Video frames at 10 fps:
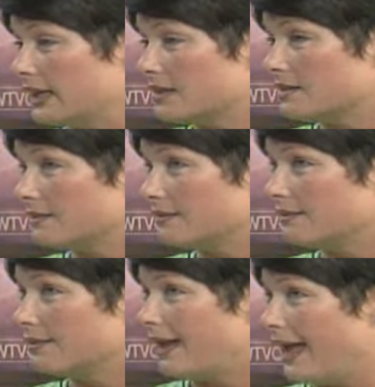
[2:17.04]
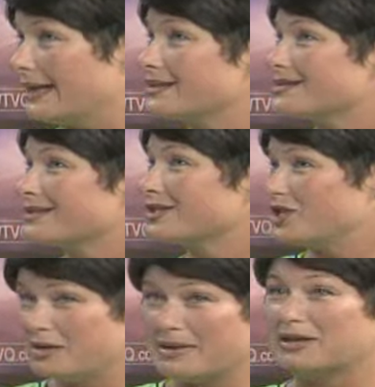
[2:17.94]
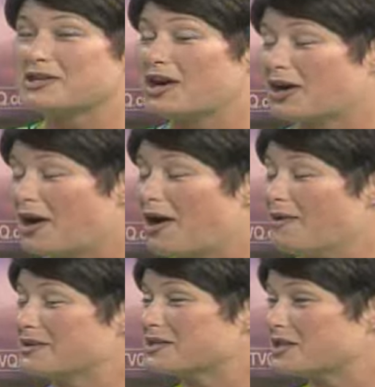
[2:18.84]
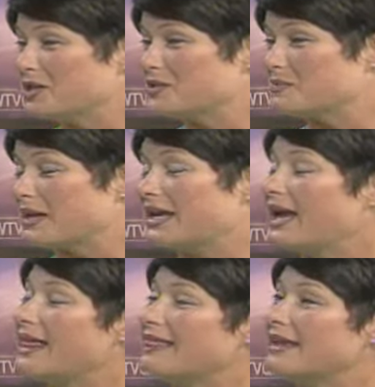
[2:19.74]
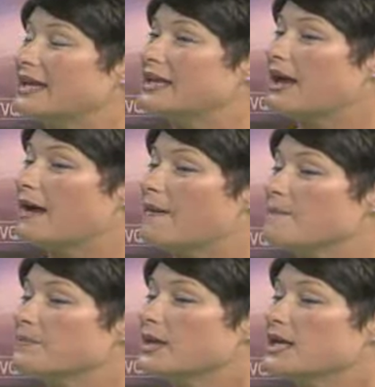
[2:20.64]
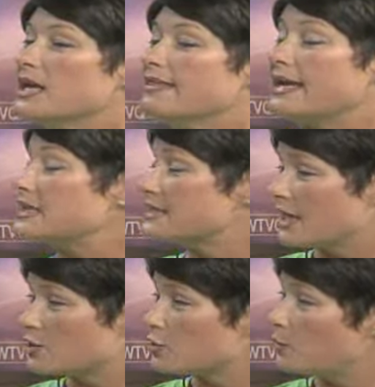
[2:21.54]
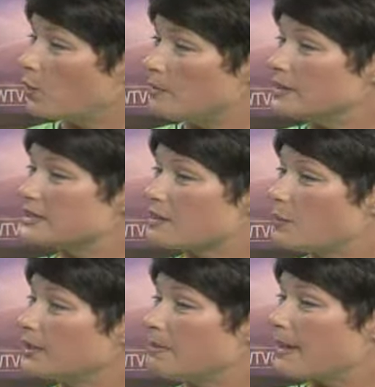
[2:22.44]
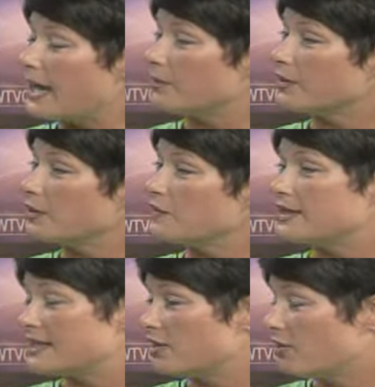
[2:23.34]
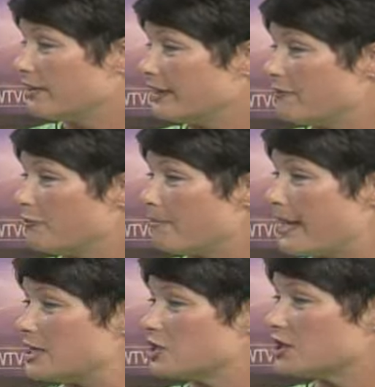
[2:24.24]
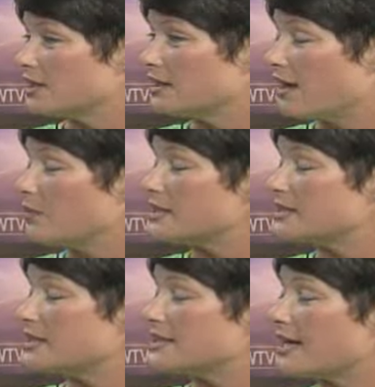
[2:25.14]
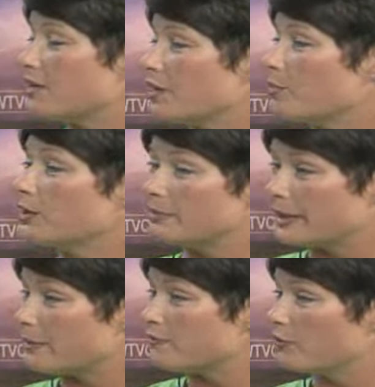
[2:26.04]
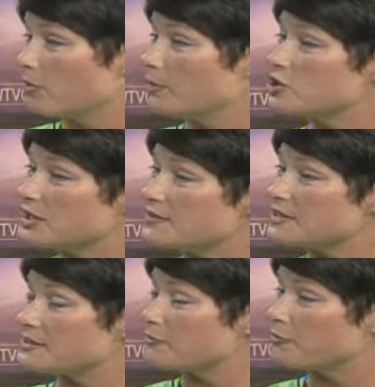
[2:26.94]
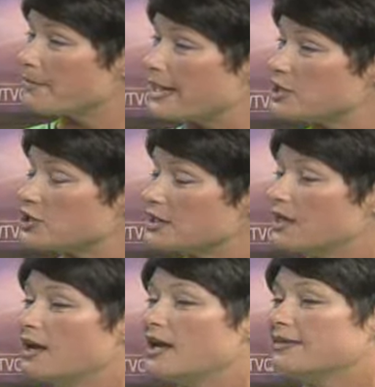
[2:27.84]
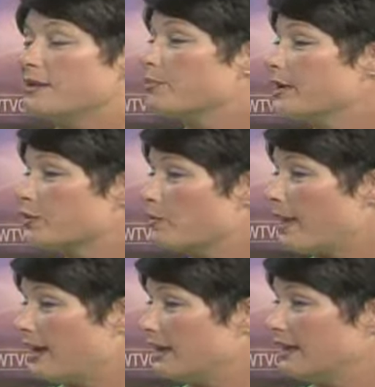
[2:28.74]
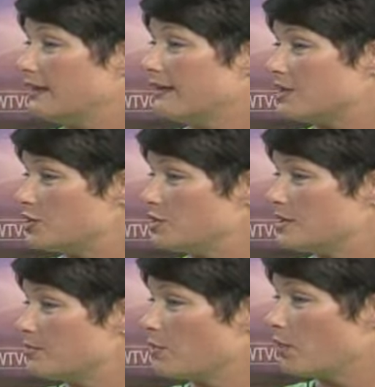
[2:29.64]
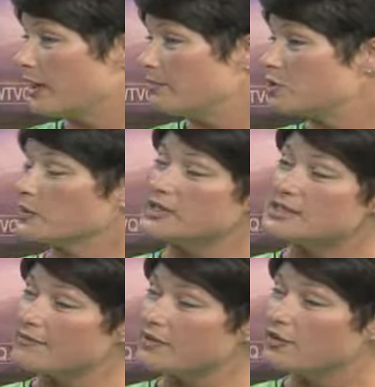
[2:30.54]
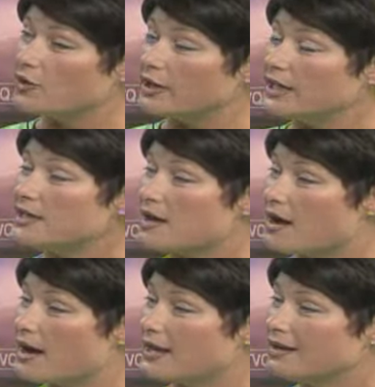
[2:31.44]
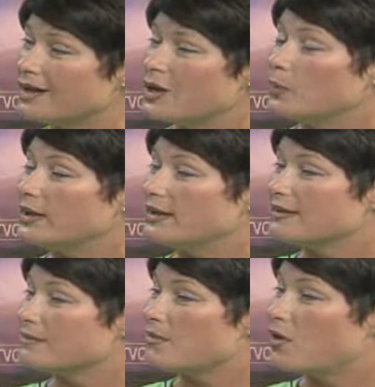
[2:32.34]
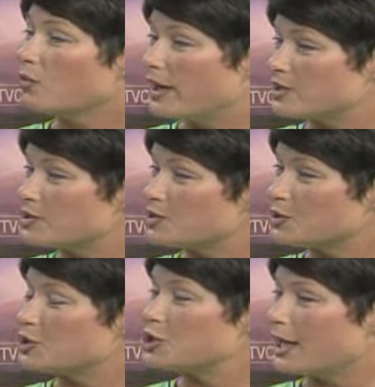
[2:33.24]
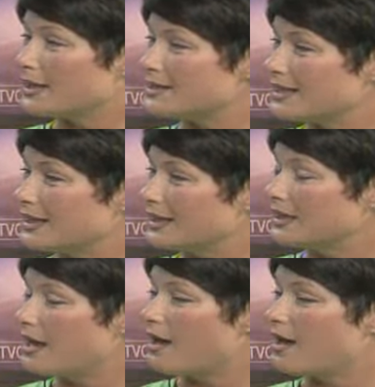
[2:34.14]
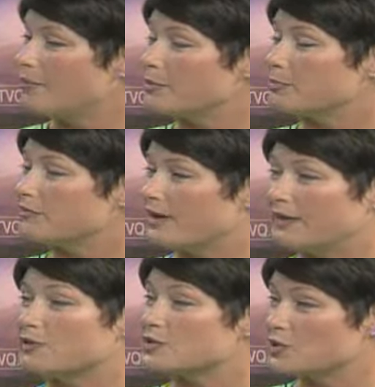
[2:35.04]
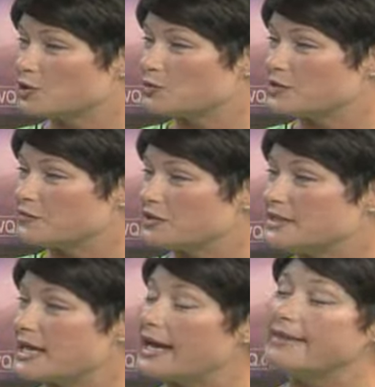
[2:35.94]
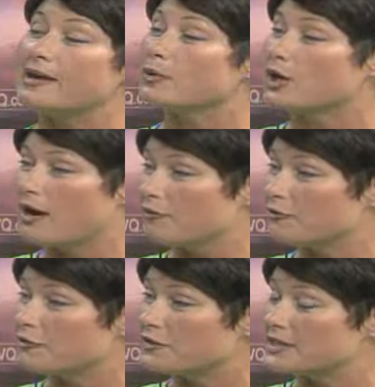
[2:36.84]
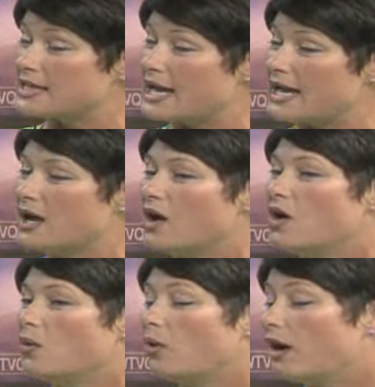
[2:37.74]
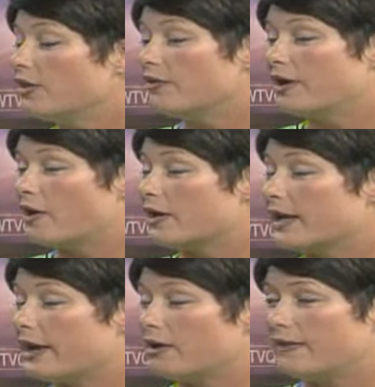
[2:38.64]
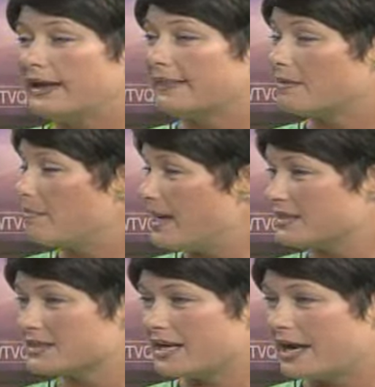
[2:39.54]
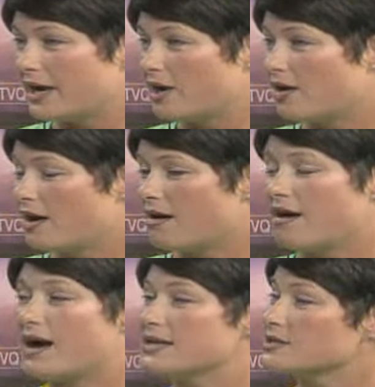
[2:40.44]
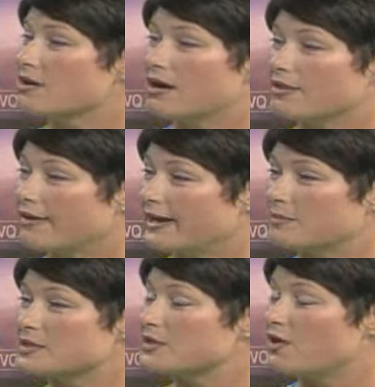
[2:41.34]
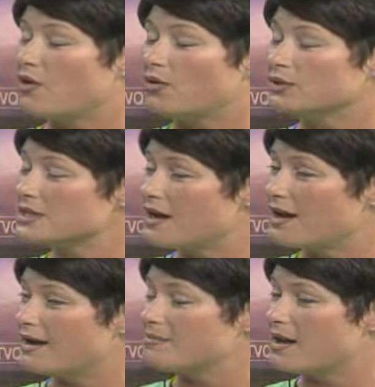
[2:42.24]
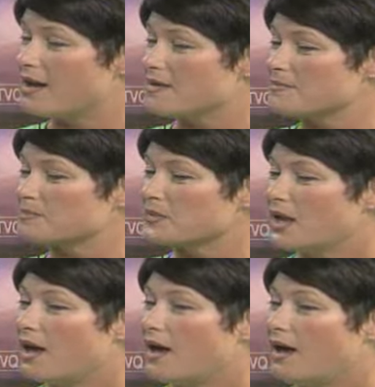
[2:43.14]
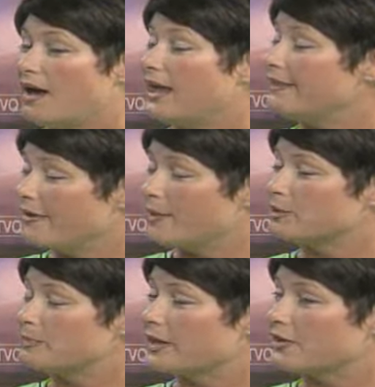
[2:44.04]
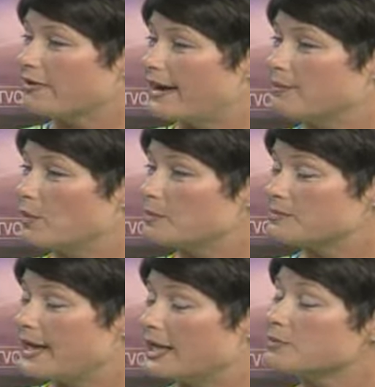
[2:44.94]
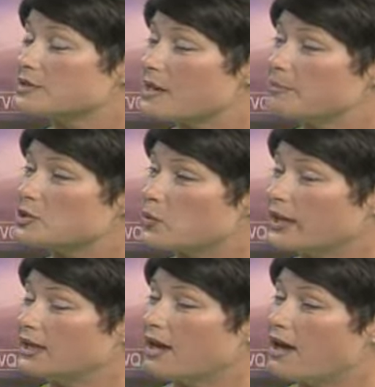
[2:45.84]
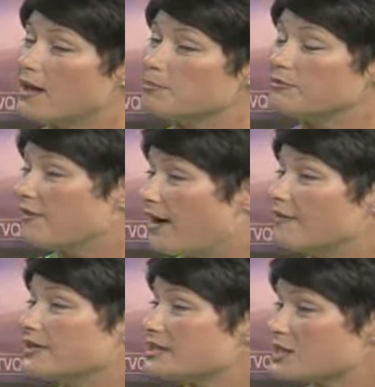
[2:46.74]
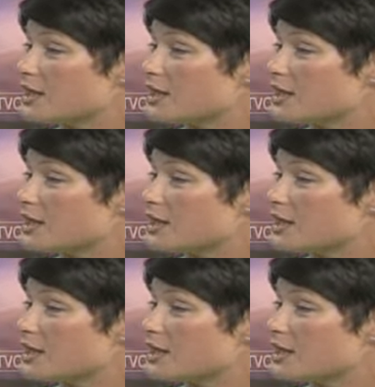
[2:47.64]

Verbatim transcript: uh, at gmail.com, excuse me, and then um, they can schedule an appointment, someone to get back with you. They take all the information. Uh, we send out a preliminary form which gives us information. They bring their pet in that Tuesday morning between 7:30 and 9. We get them all registered, checked in. Uh, we provide their surgeries for the day. They recover for the day. While they're in our care, they get the best care. Our eyes are on their animals the whole time, um, uh, and they're able to pick their animal, animals up between um, five and